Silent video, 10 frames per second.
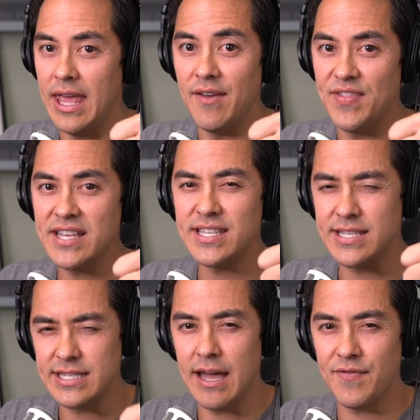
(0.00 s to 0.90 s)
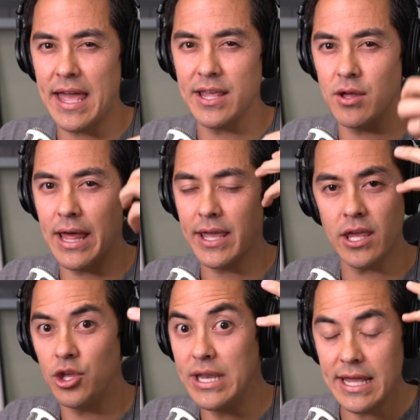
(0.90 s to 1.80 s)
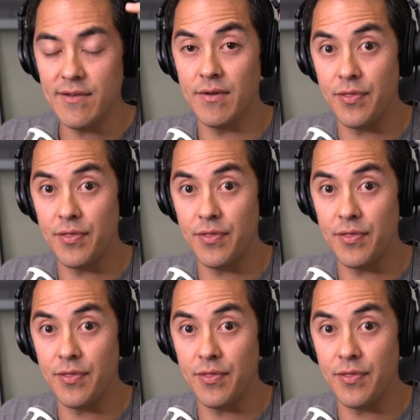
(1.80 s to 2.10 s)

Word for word: If this is stuff that you're like, you didn't even